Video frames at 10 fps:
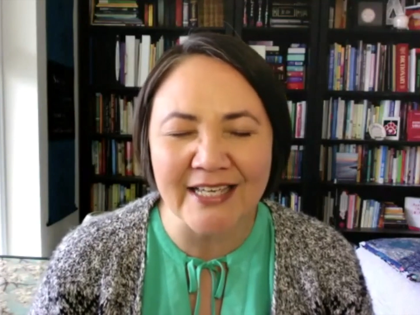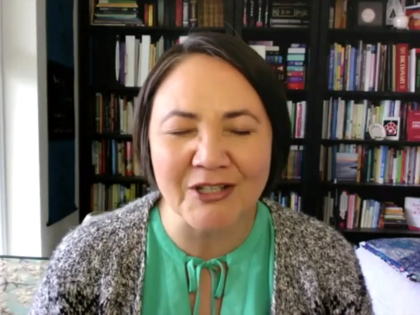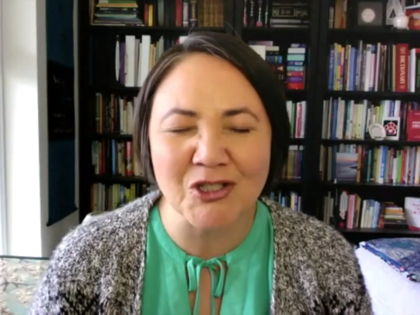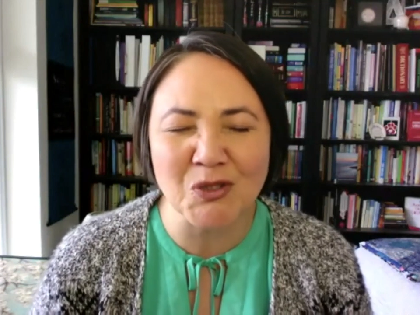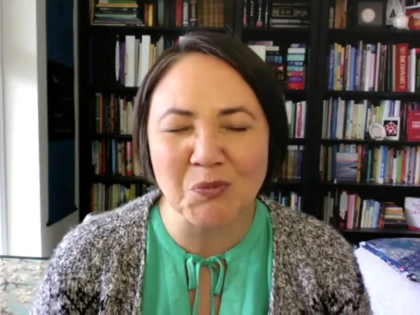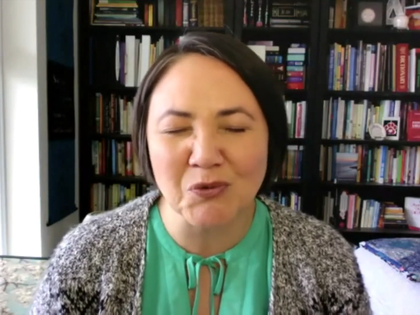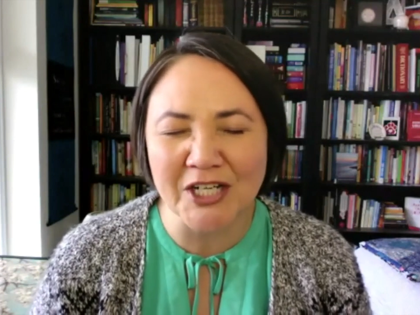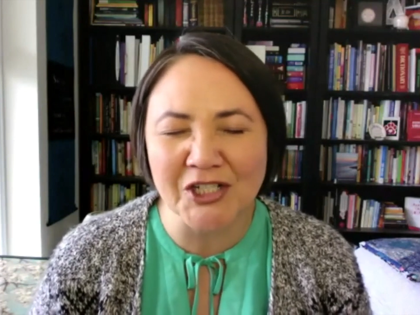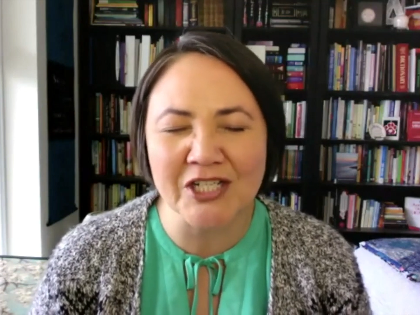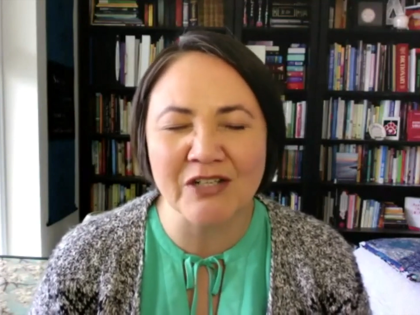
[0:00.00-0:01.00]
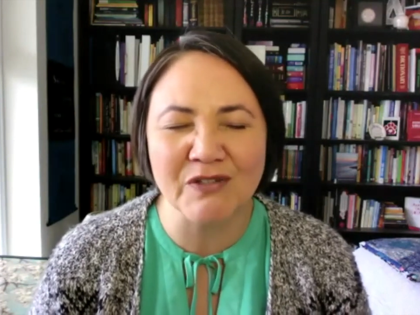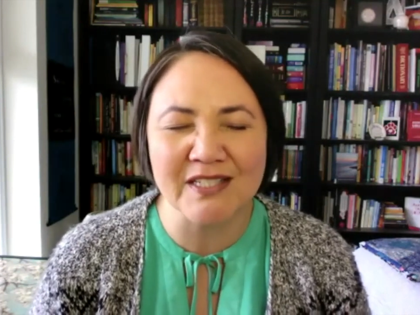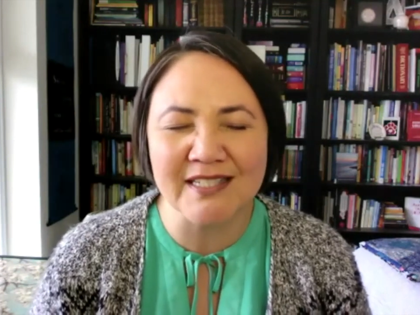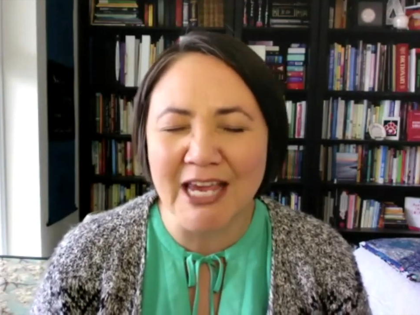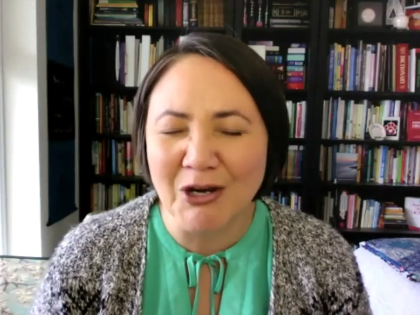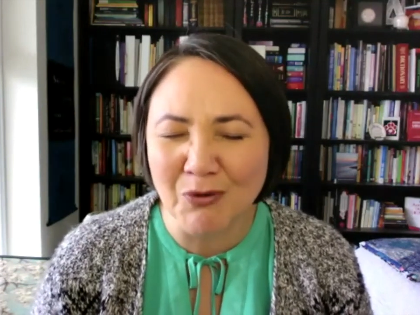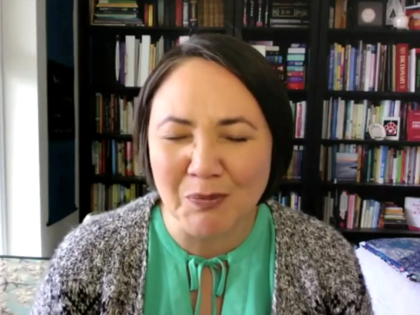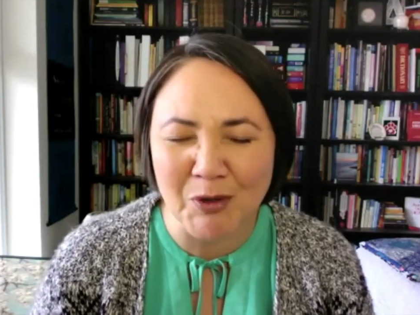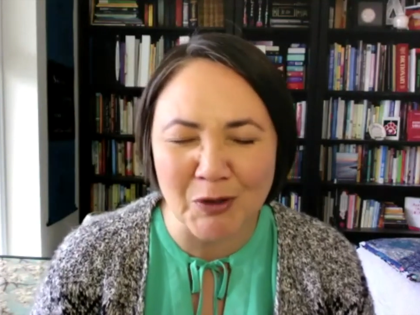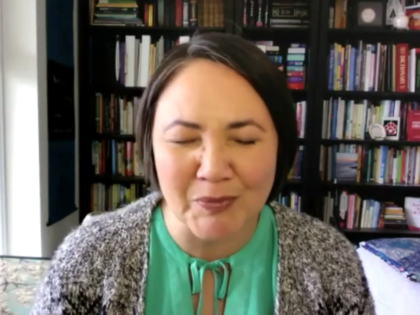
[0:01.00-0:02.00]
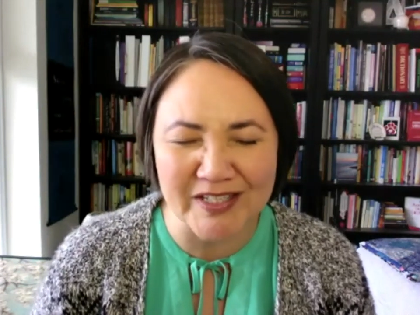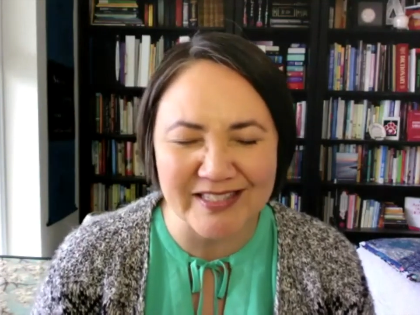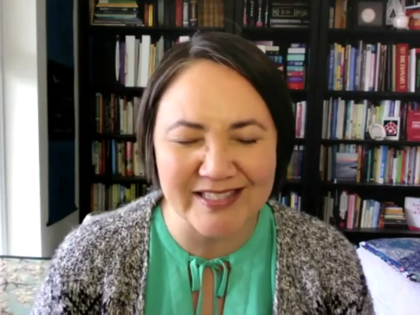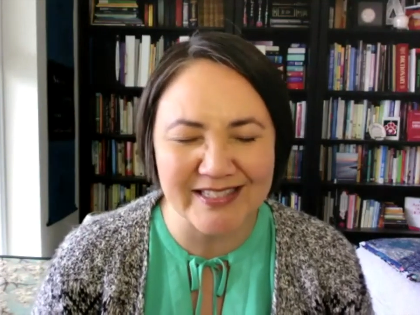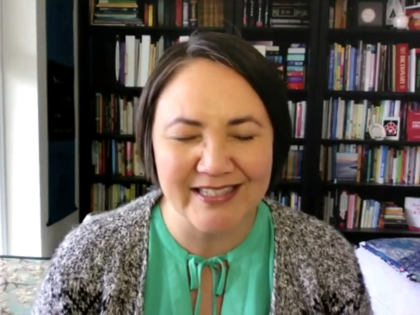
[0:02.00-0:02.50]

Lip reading: expression of sacred purpose.